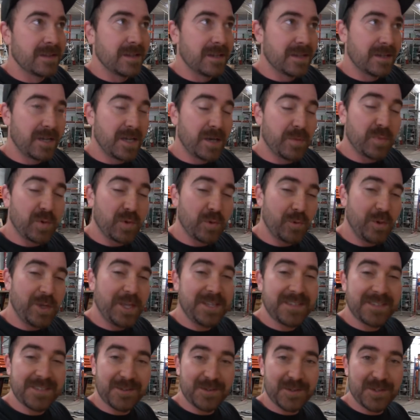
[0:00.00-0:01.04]
a couple
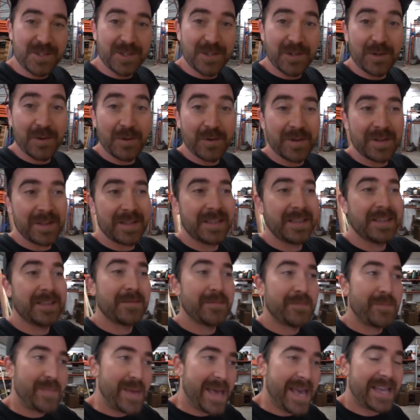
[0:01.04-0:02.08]
weeks or so
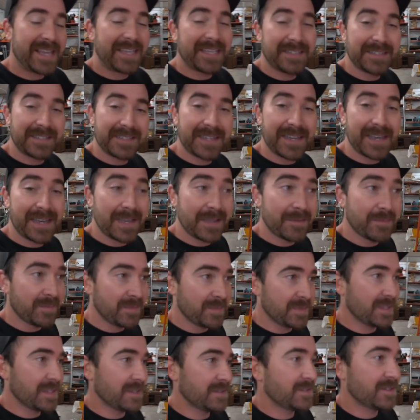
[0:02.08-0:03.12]
back in time.
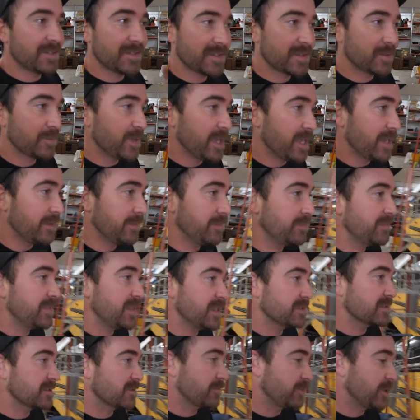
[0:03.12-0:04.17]
That's just the way I'm,
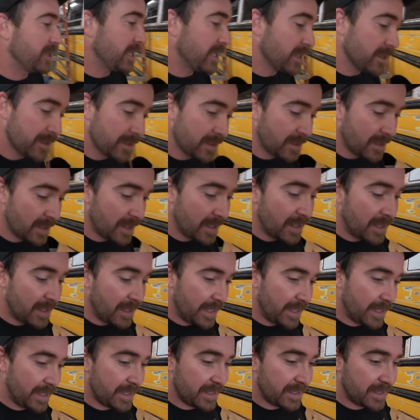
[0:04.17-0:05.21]
things are running,
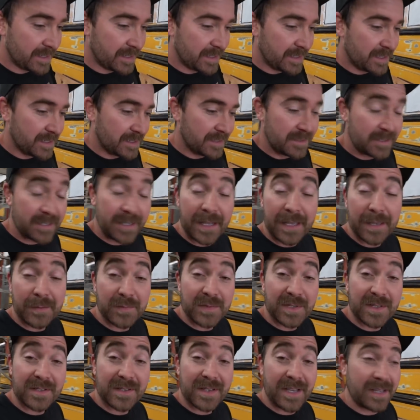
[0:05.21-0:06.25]
and uh, today I'm
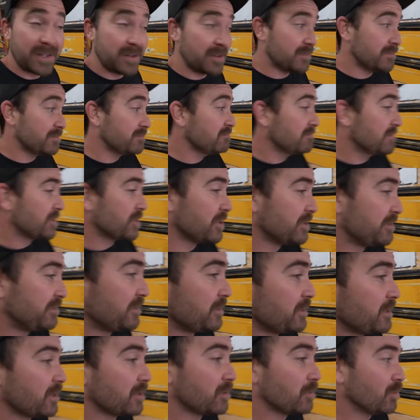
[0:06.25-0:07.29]
just kind of trying to
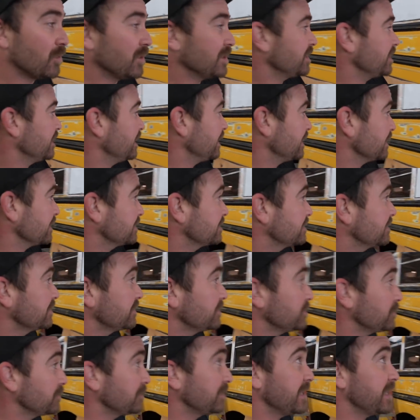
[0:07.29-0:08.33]
figure out what the heck to
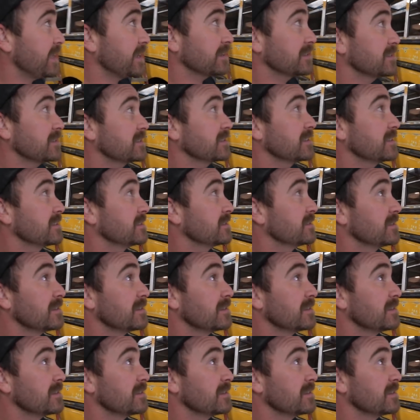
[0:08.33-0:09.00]
do next.